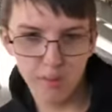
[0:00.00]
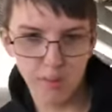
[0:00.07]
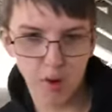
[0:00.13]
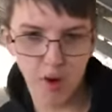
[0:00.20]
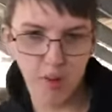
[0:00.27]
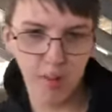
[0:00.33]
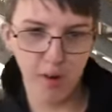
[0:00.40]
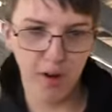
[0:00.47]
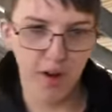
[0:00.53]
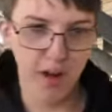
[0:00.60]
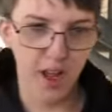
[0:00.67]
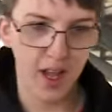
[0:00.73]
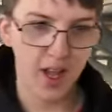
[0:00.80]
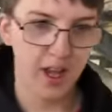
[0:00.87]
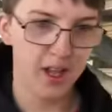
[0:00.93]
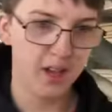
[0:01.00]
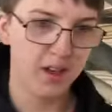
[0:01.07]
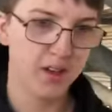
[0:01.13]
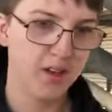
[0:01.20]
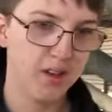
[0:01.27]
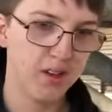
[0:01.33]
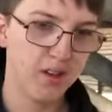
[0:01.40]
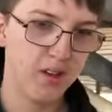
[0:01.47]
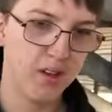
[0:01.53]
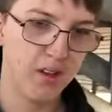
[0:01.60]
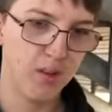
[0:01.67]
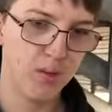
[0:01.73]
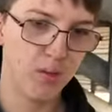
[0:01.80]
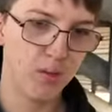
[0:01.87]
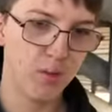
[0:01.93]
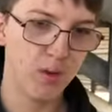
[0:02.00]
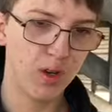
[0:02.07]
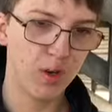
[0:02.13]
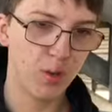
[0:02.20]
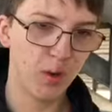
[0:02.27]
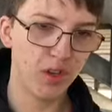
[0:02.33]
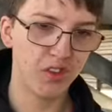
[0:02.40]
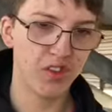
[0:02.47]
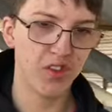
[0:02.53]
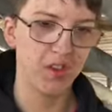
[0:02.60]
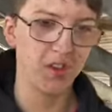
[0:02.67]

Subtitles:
Marbury had requested.